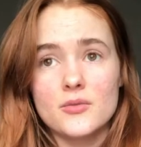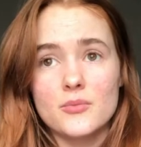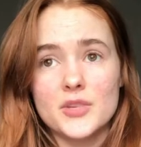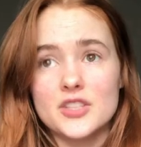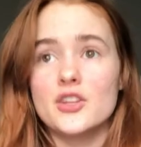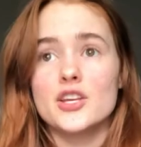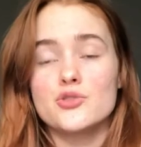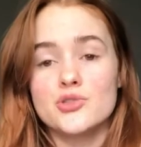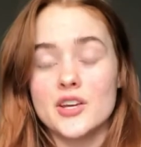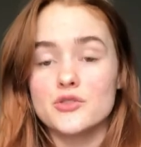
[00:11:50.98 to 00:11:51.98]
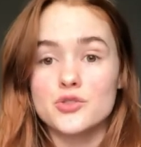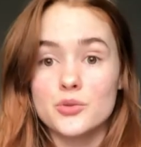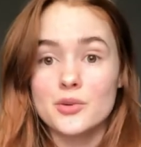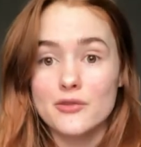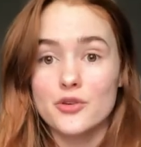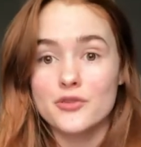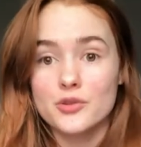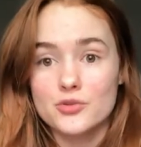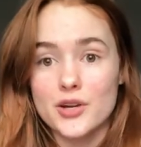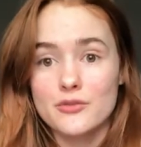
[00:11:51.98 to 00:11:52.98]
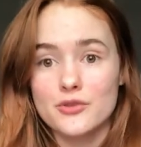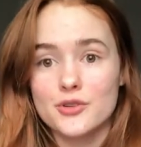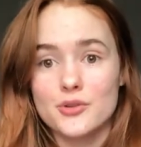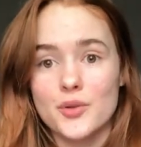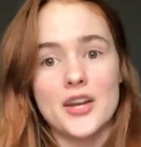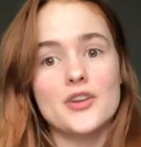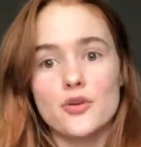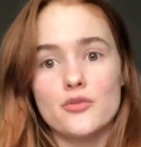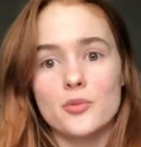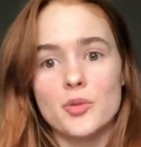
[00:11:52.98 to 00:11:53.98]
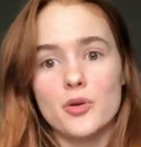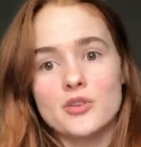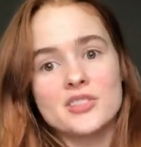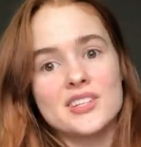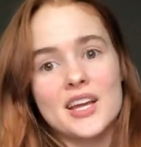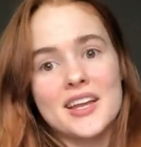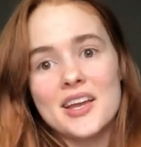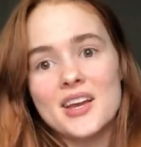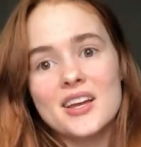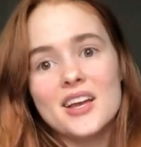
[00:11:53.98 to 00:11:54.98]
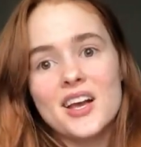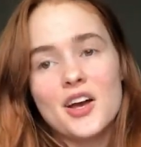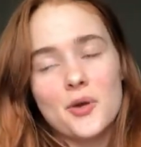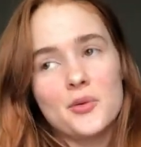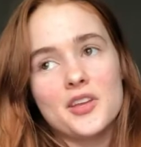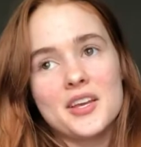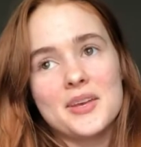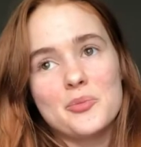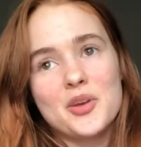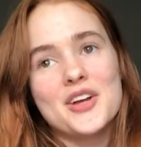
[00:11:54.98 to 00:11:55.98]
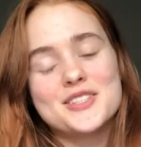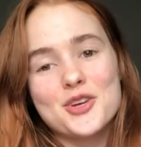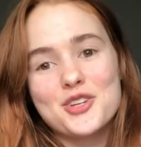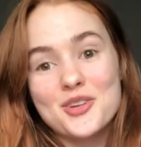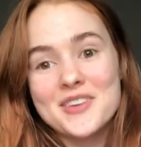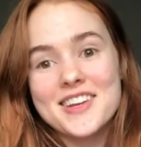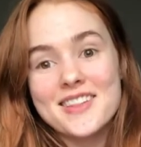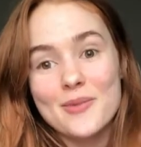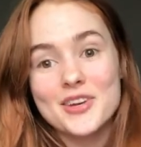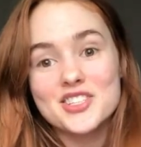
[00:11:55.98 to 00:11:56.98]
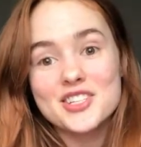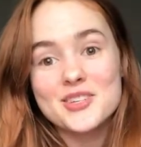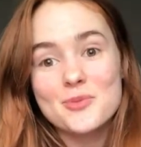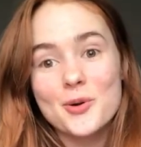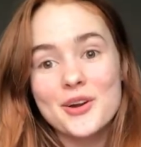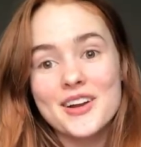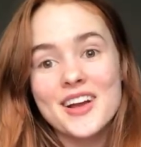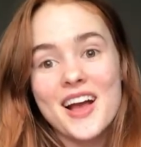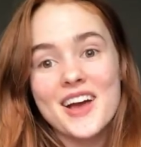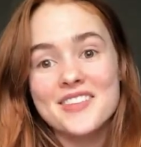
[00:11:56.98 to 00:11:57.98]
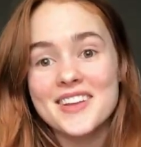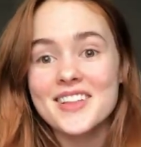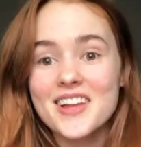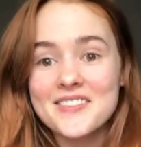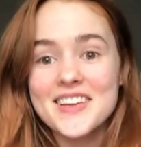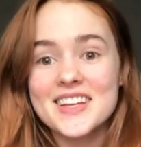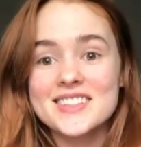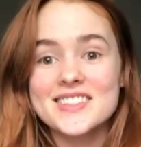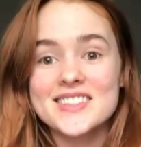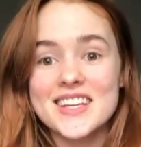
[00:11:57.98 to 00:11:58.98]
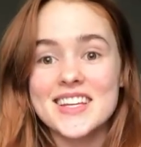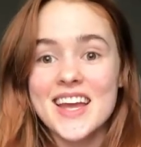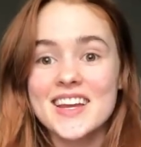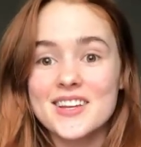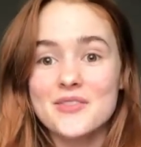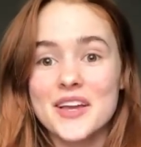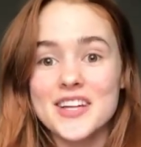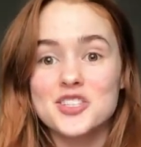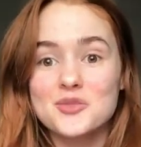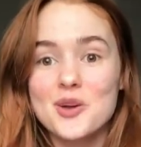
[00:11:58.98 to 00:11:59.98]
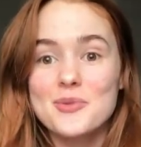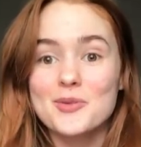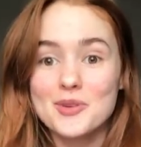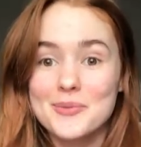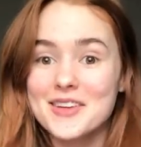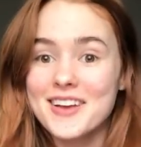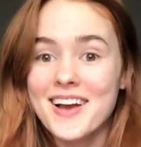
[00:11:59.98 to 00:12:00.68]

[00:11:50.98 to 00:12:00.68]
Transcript: mentally you just have to do whatever feels right for you. Like I know for me personally, I can't really be on social media that much anymore. I feel like a lot of it is just like negative. Like I just want people to be